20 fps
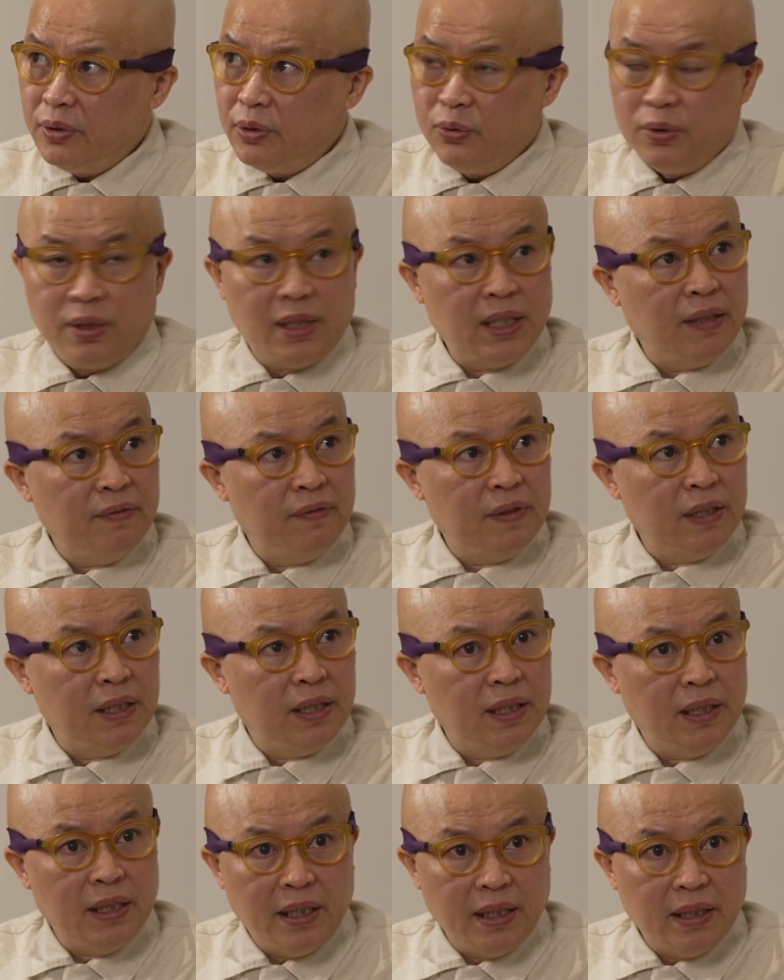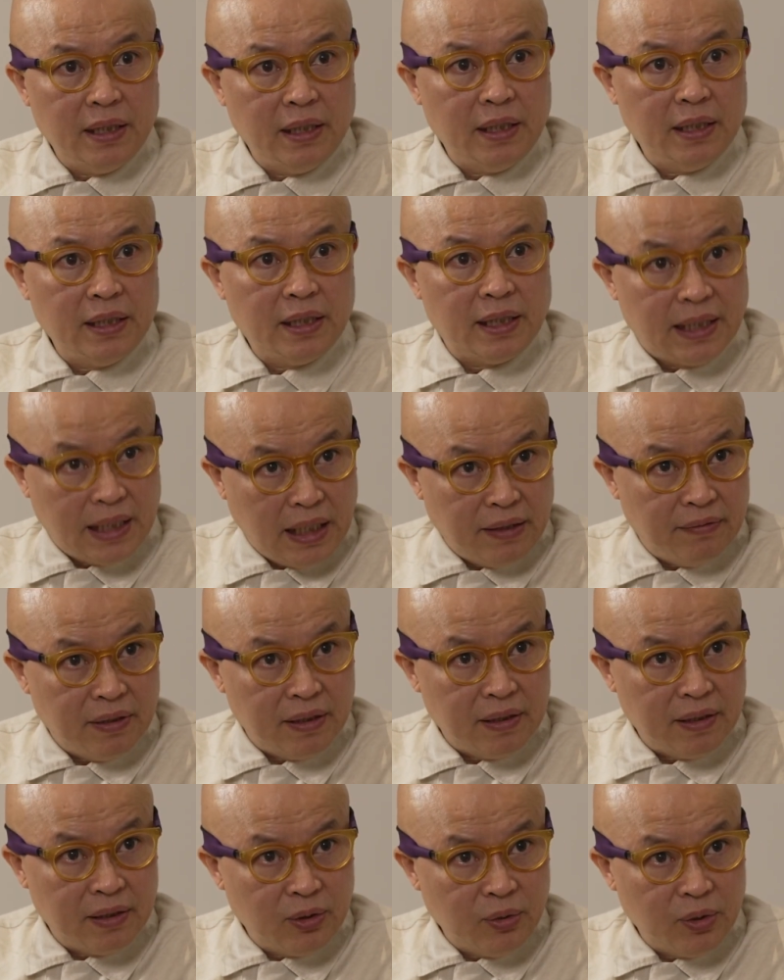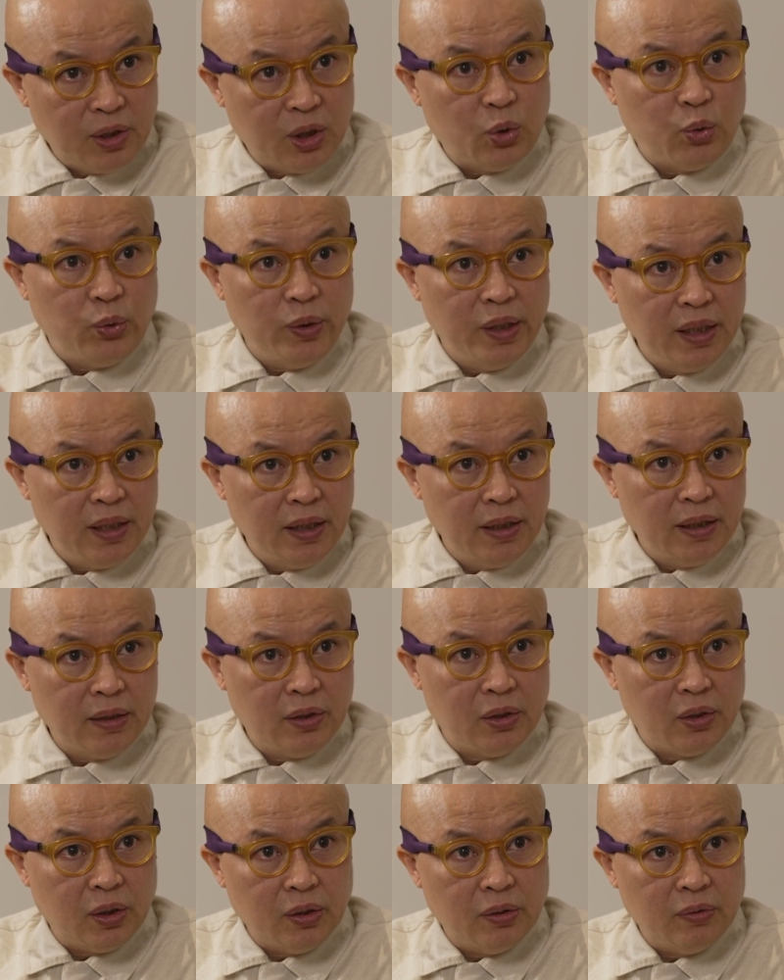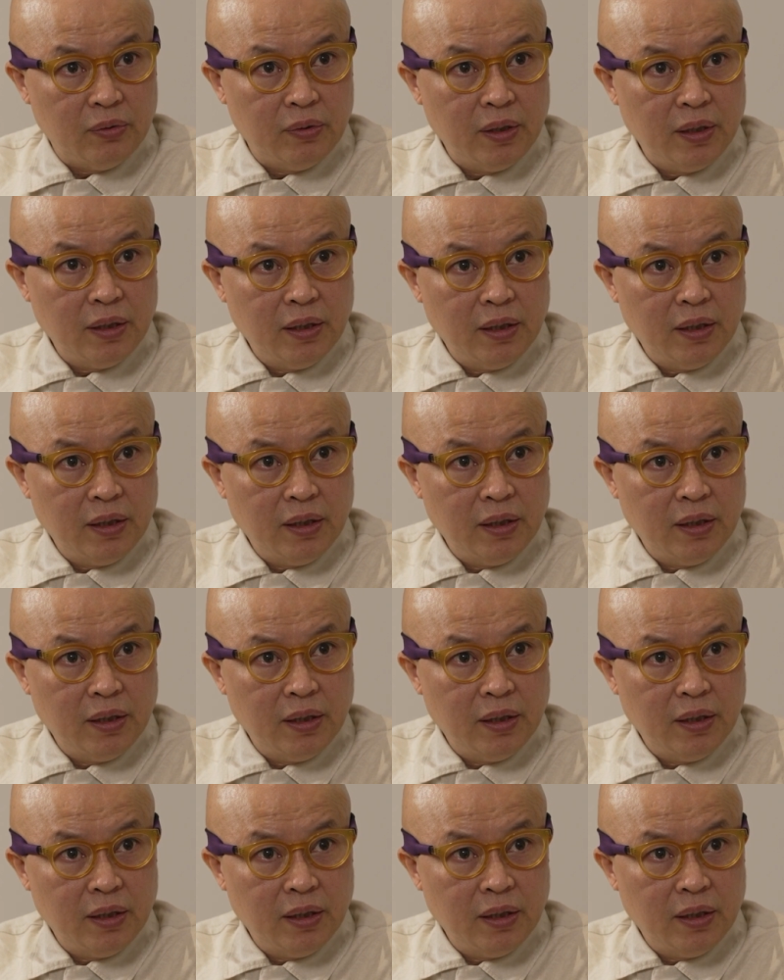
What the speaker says: to 77. So it's 3 years, Joan.